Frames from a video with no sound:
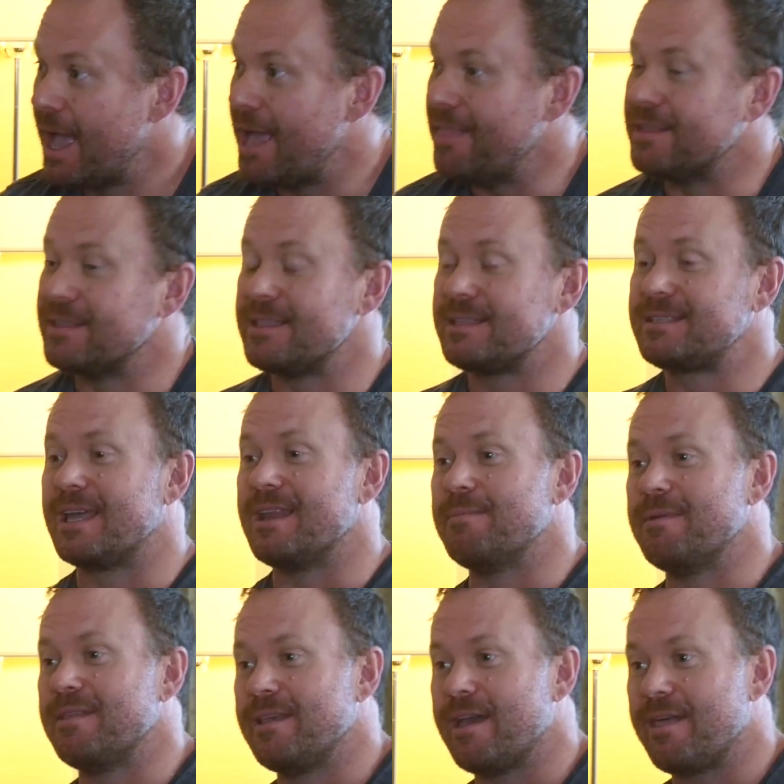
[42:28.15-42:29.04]
And then there's going
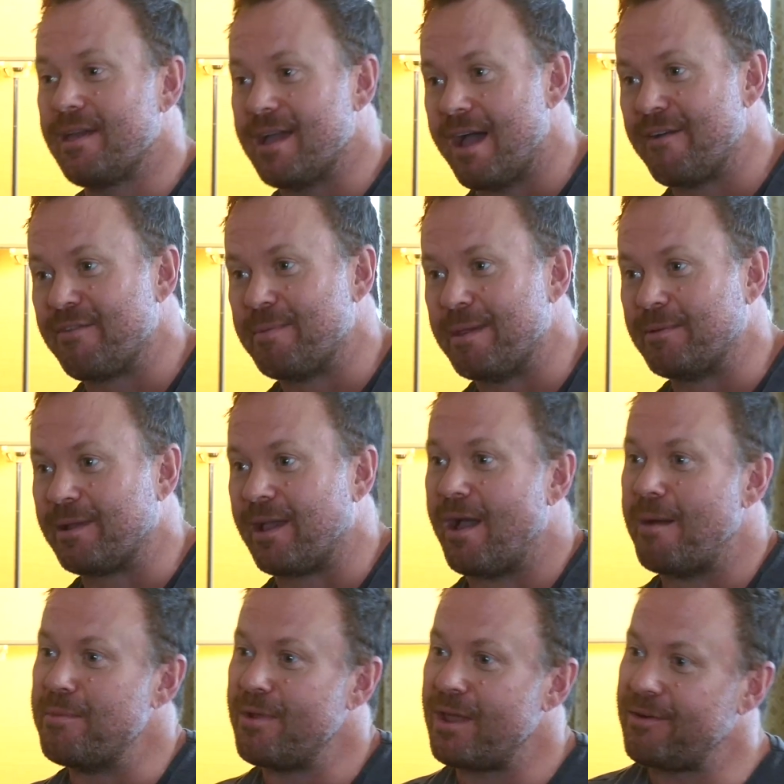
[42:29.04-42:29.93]
to be the other half of people
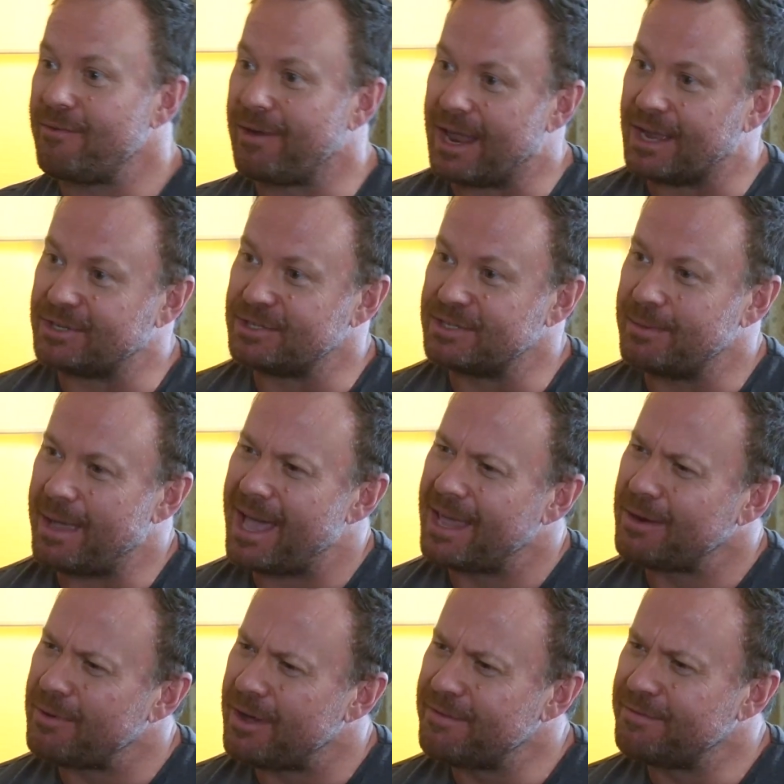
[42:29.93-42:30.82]
going, I'm not in a relationship.
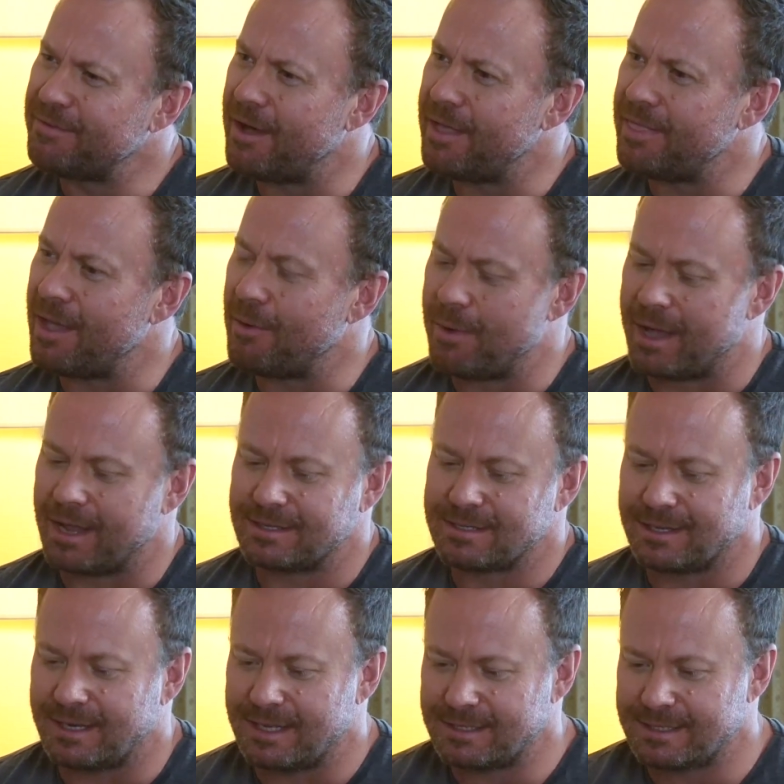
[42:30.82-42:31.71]
How do yeah. I find that one?
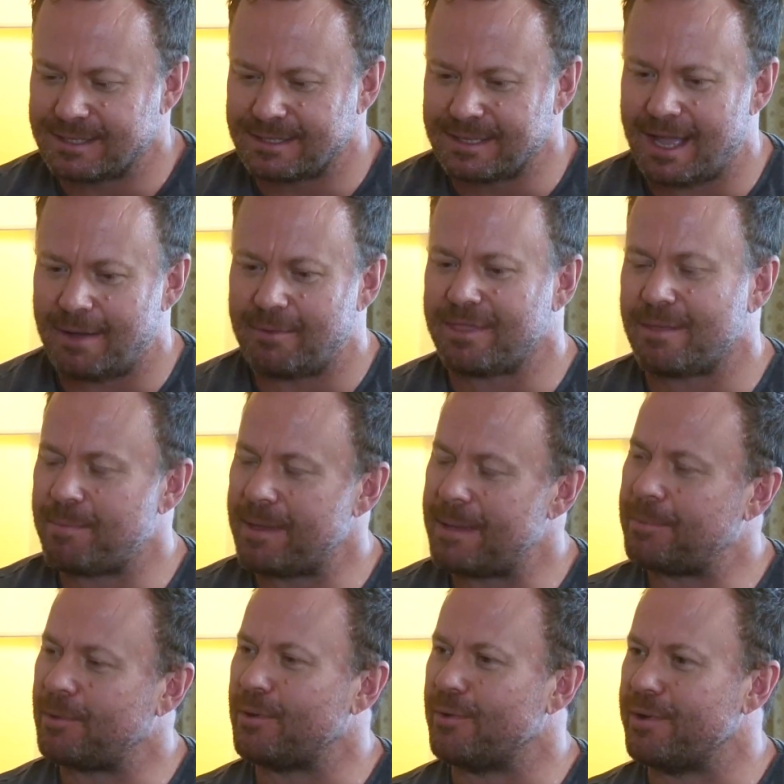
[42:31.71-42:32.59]
So let's start with the
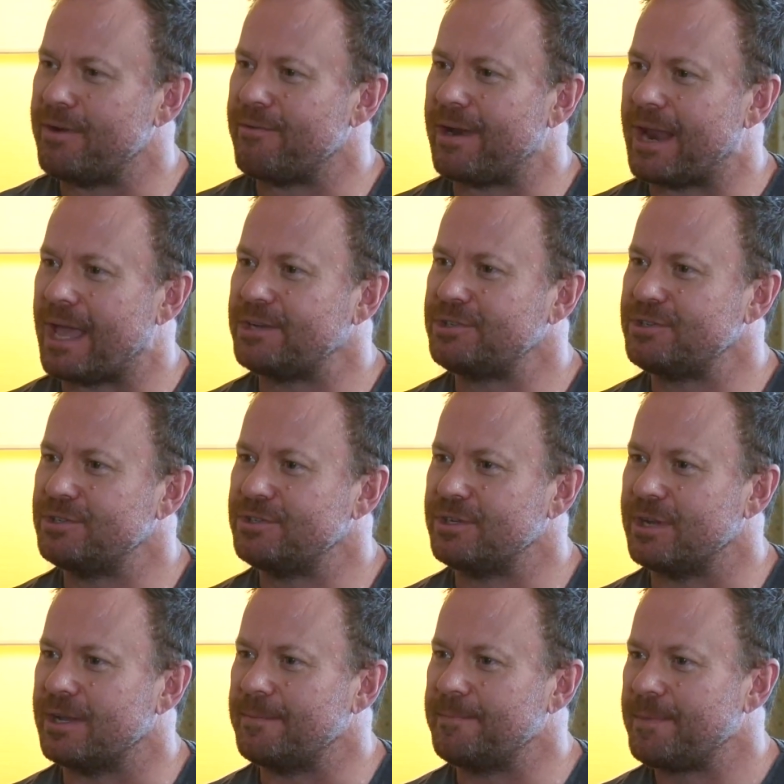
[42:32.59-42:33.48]
people who are in a
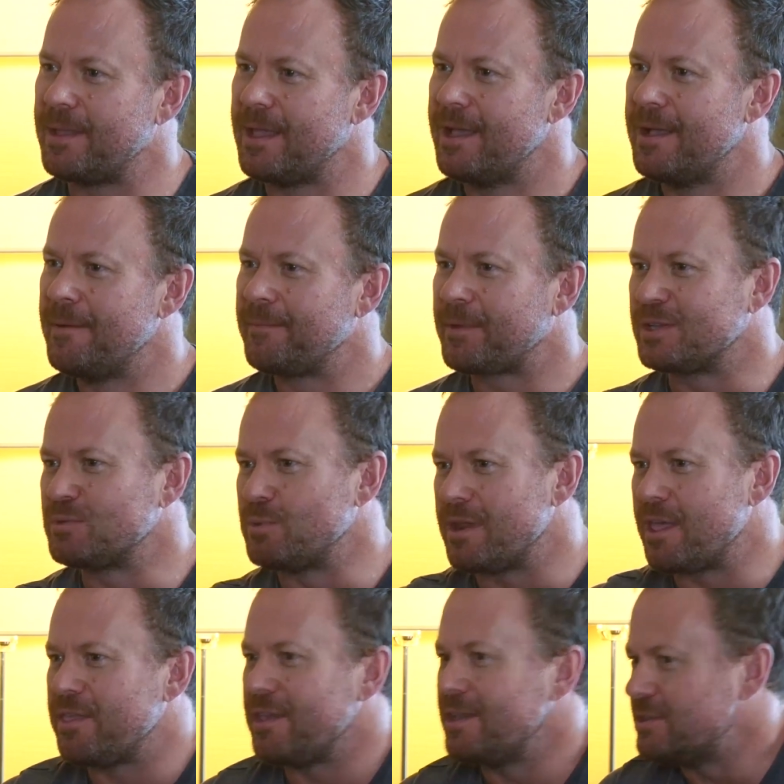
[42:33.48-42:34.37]
relationship. Yep. Because
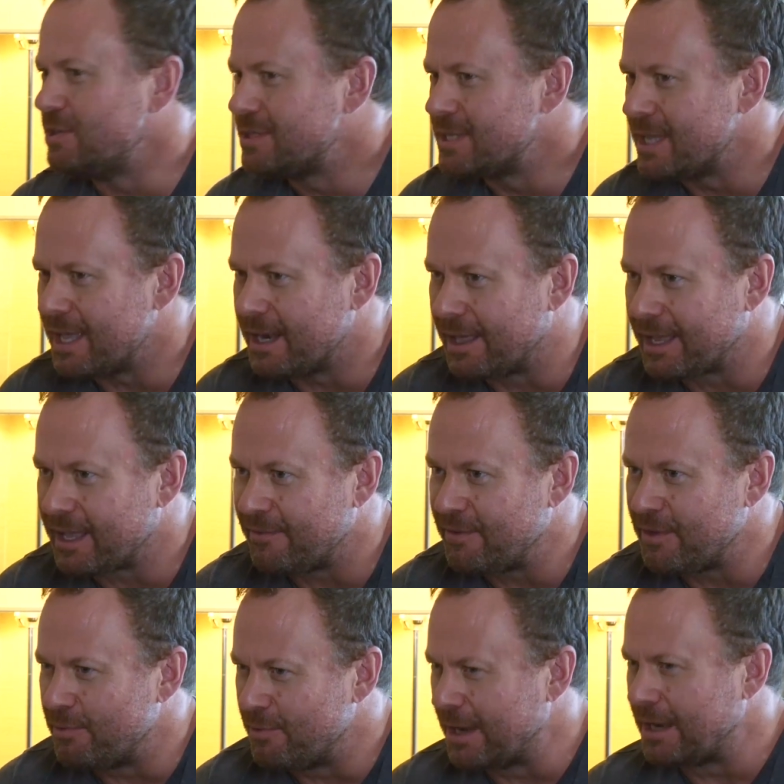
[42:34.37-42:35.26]
one of the things you said, like
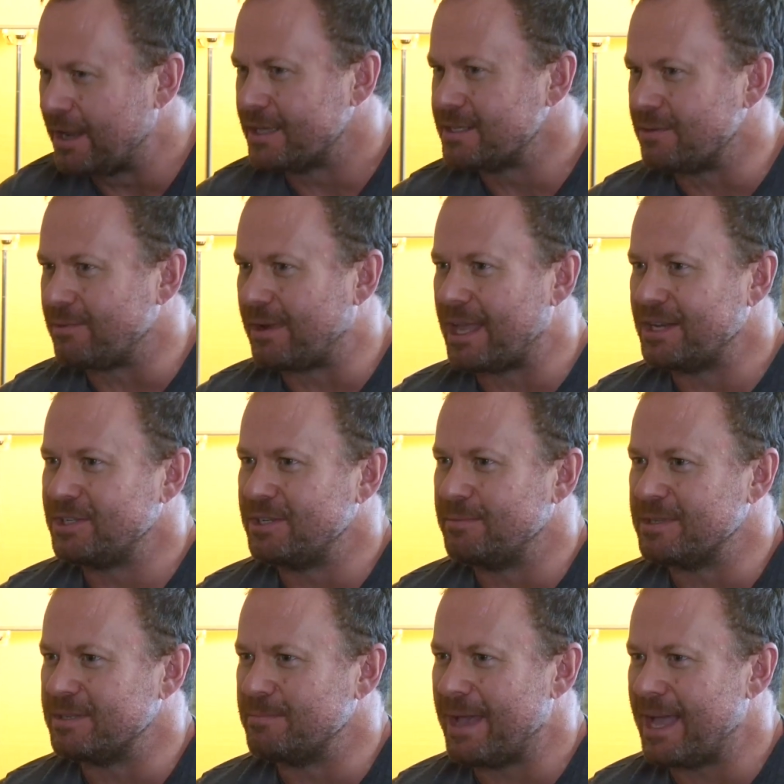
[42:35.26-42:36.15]
if you realize that
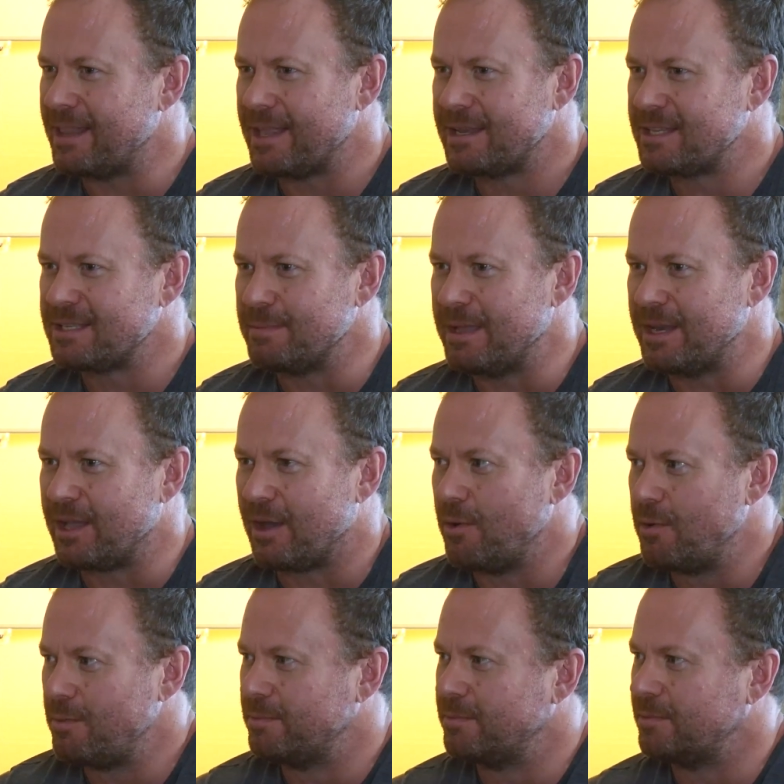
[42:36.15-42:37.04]
relationship is bad, that doesn't mean you
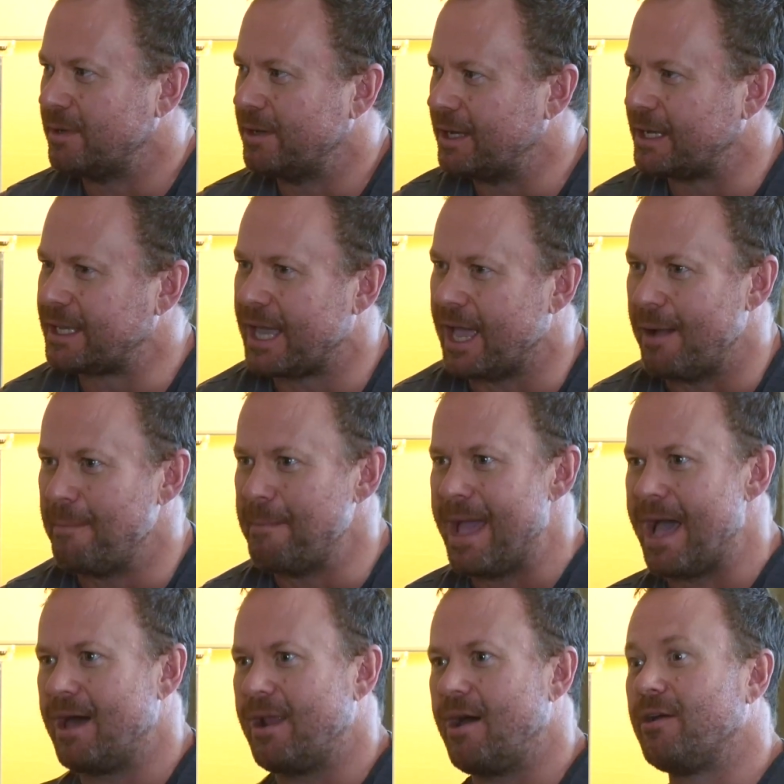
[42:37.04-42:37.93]
go, oh, okay, I'm
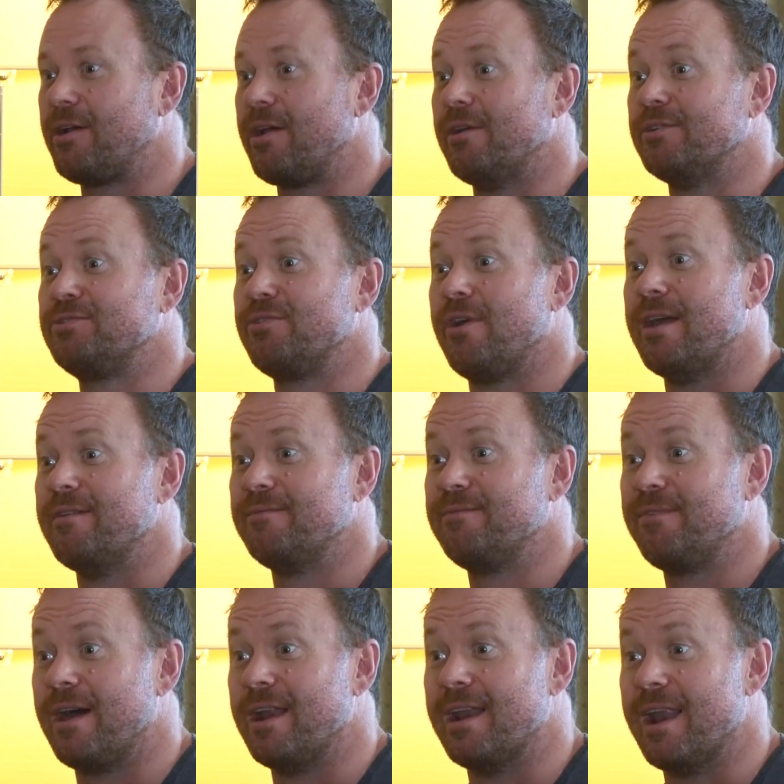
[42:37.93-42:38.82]
out. I'll go and try
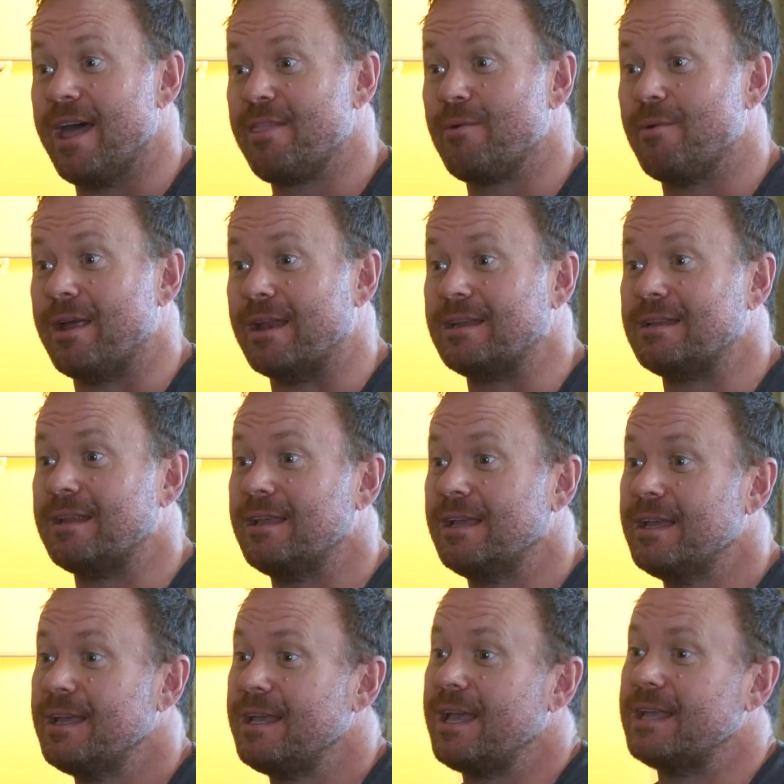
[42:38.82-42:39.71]
and find another one.
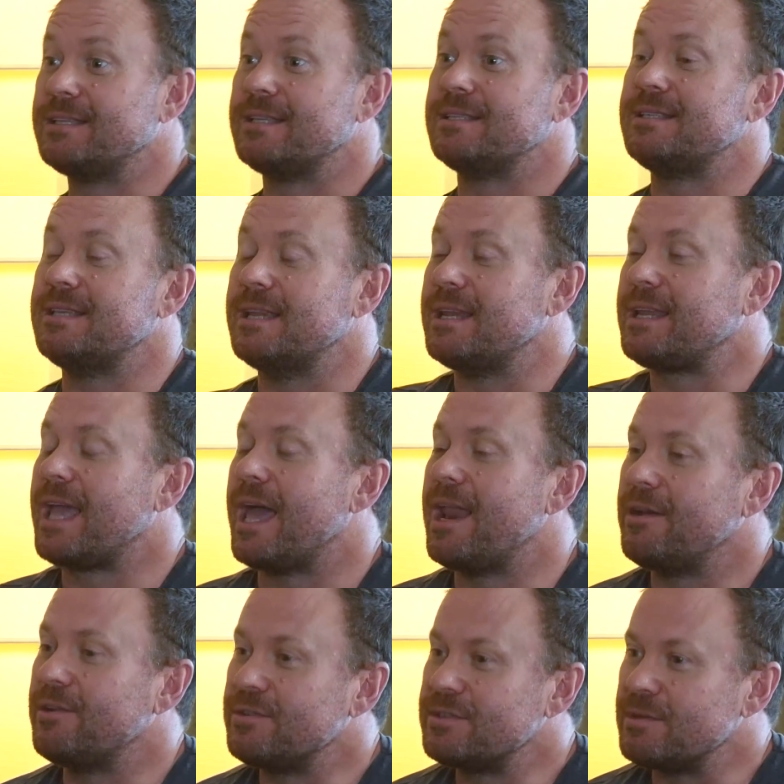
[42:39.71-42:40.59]
Yeah. Yep. It's just an
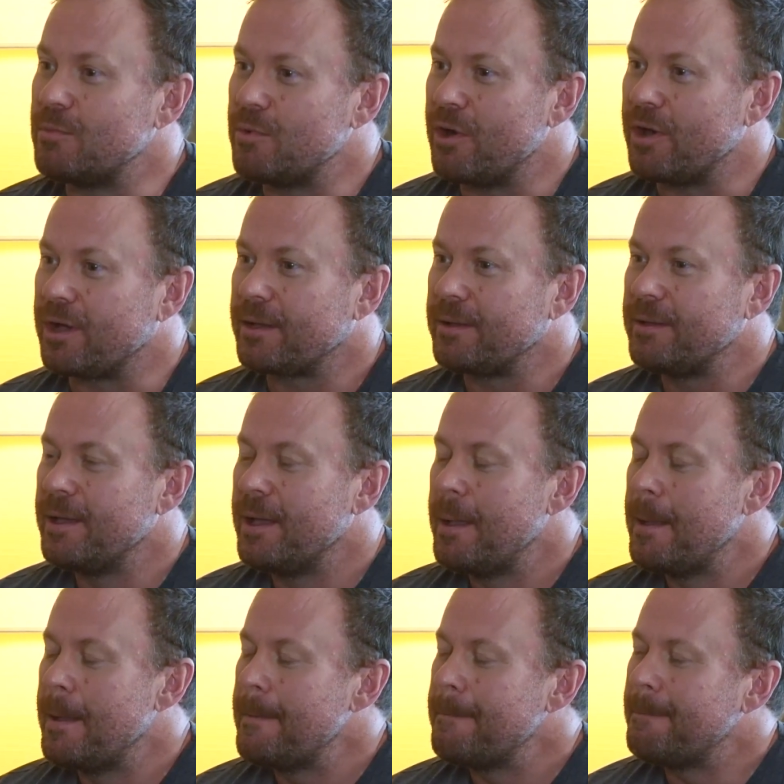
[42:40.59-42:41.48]
indicator to do some work.
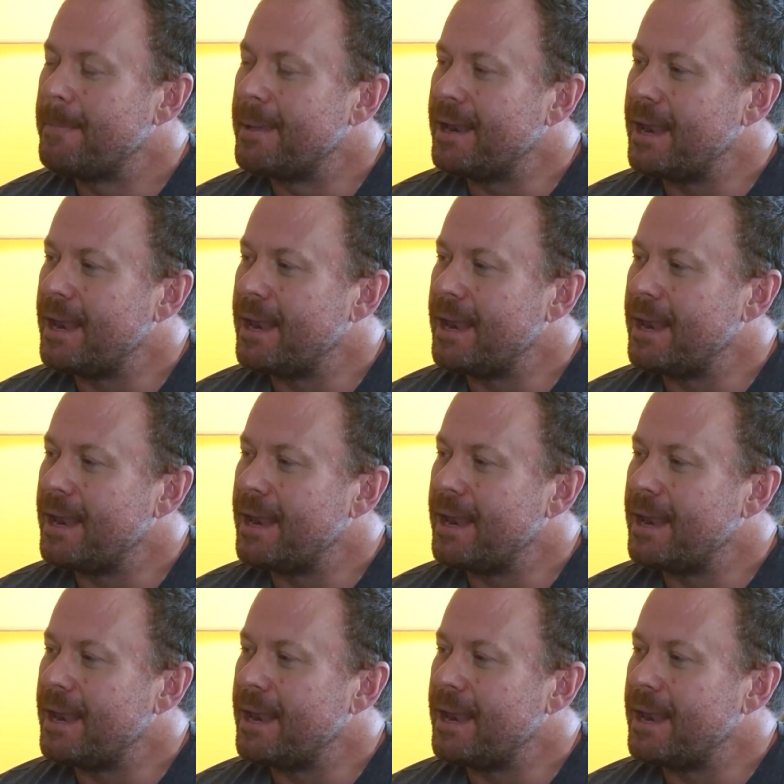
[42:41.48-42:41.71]
Yes. But